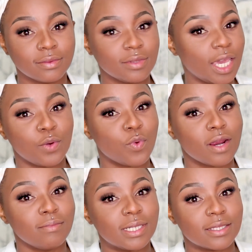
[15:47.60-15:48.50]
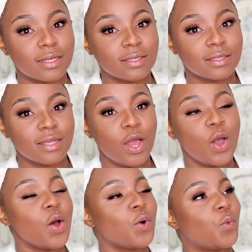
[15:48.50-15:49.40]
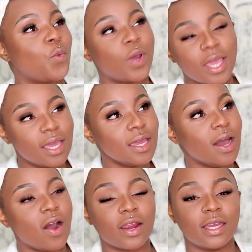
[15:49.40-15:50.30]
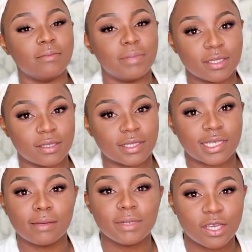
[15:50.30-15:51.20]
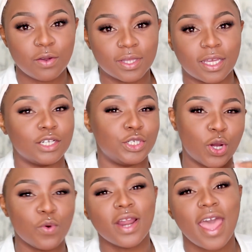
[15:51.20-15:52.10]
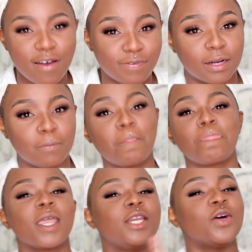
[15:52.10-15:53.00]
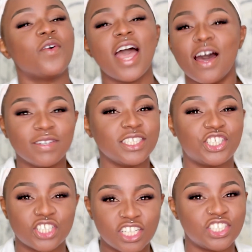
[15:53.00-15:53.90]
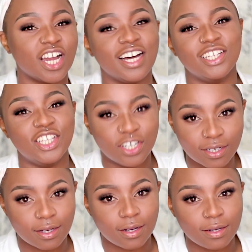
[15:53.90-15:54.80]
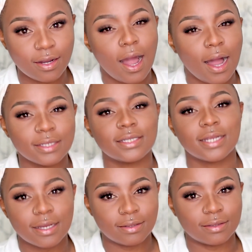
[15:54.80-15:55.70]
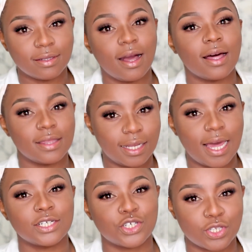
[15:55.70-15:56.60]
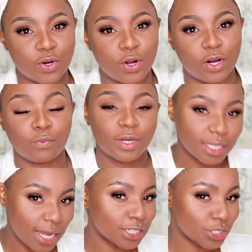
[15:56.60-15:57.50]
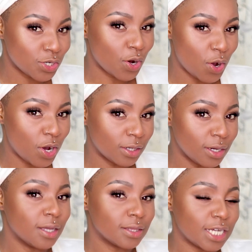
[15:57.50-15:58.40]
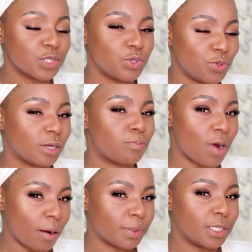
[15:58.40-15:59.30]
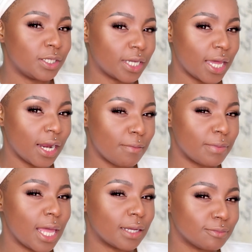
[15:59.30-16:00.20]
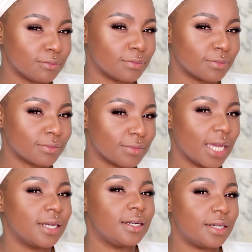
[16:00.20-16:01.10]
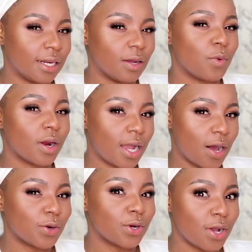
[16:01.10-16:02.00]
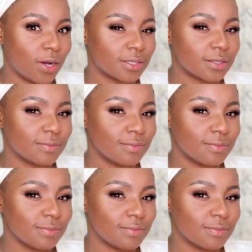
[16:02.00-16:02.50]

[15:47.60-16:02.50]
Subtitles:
And we're in business. We are in business. Let me tell you one thing. Don't ever judge a look until the lashes are on. When the lashes are on, that's when you can properly look at it and be like, did it work out or not?